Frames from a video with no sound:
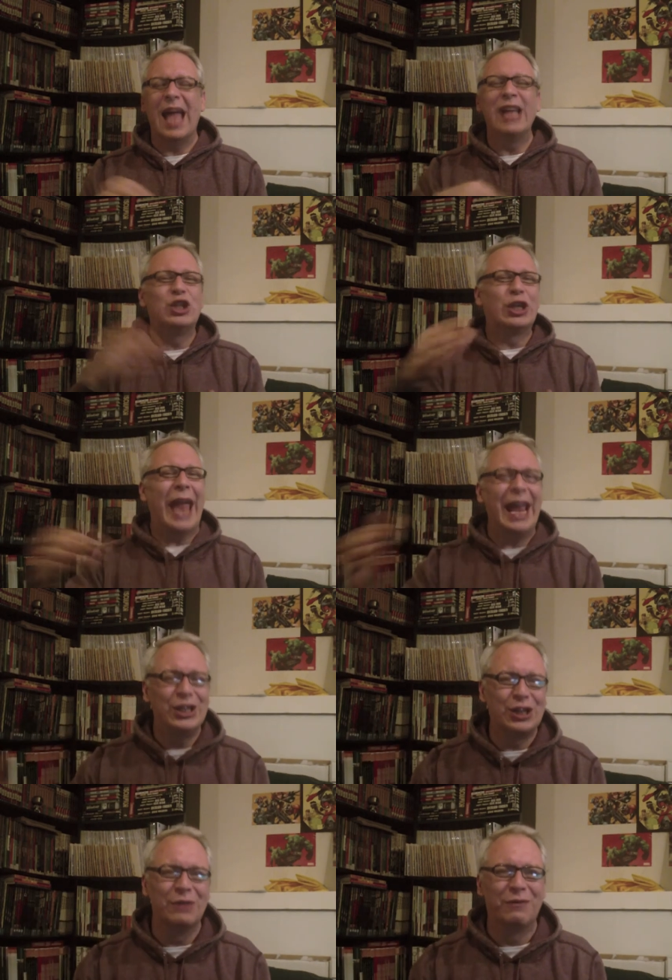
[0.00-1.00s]

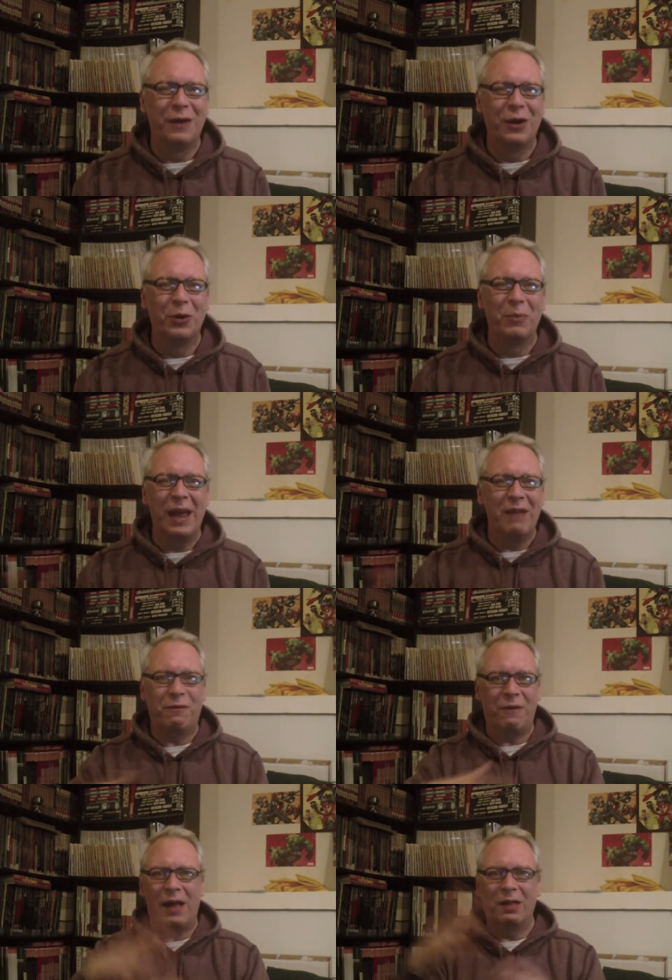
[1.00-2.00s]
education film. It
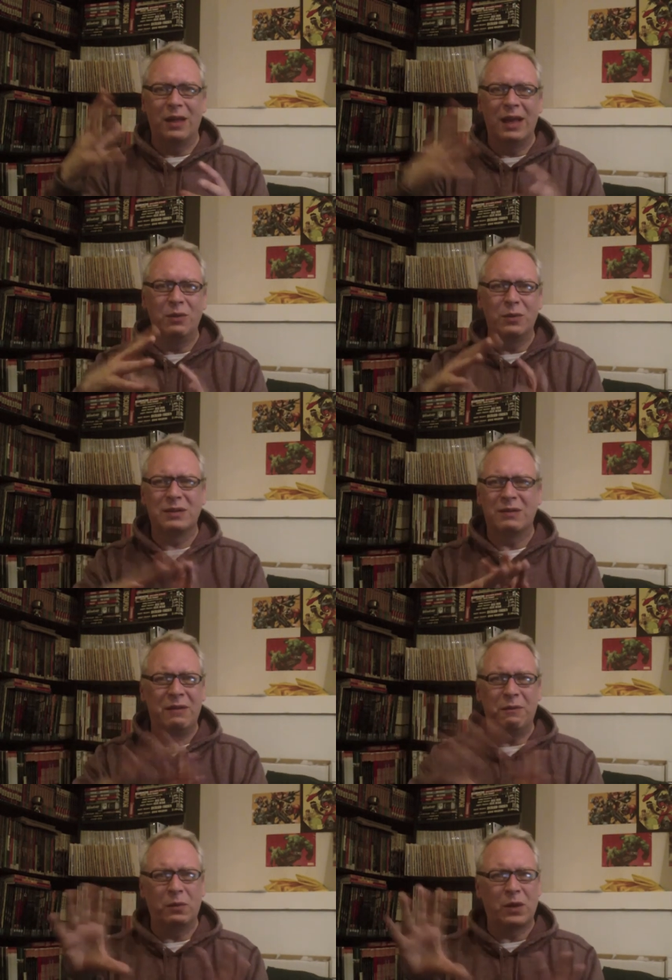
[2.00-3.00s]
felt it was
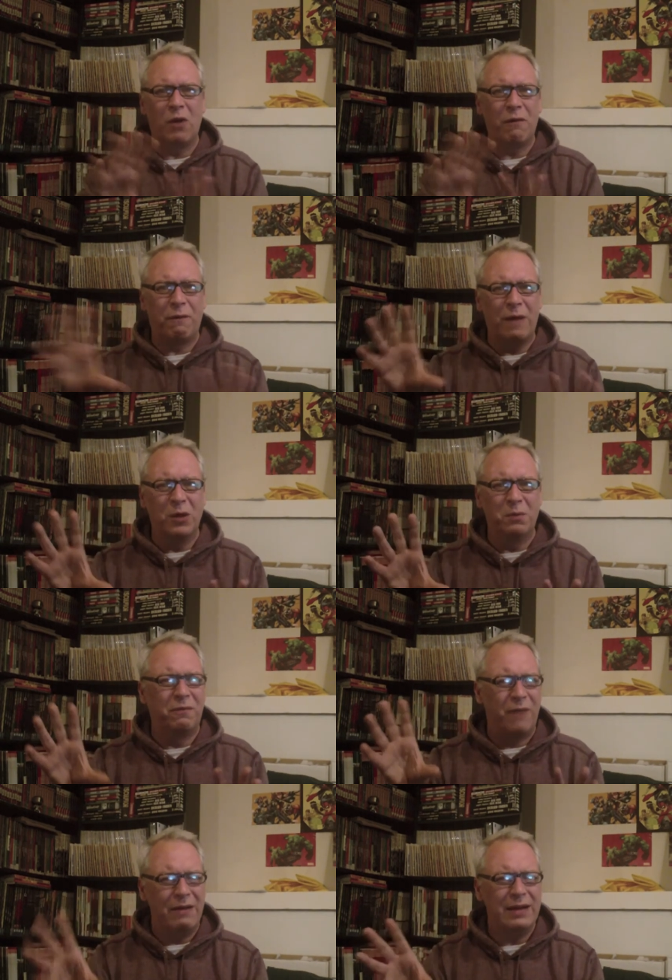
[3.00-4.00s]
it got filmed
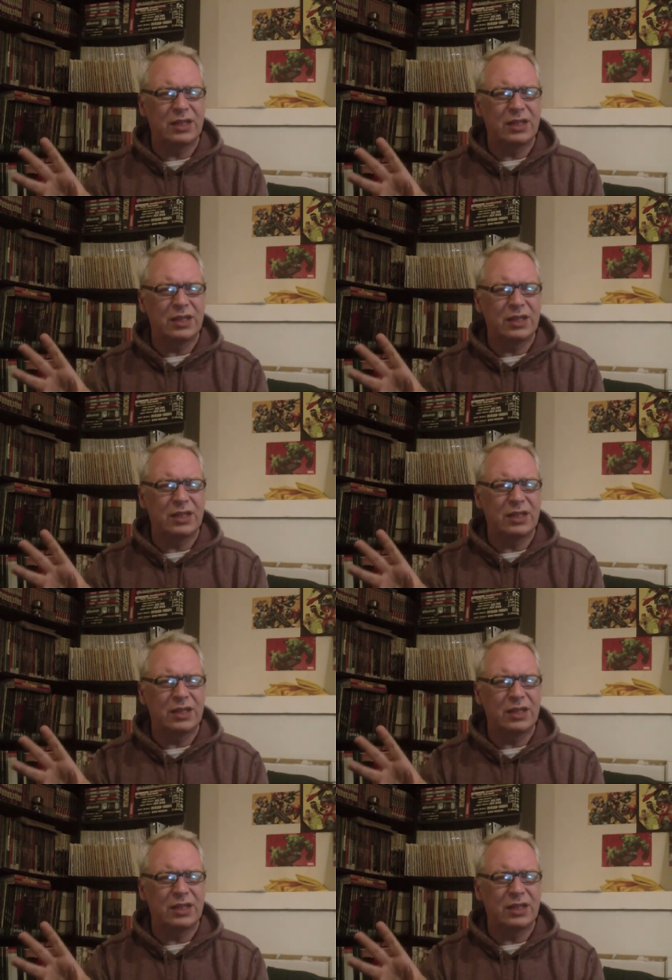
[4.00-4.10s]
very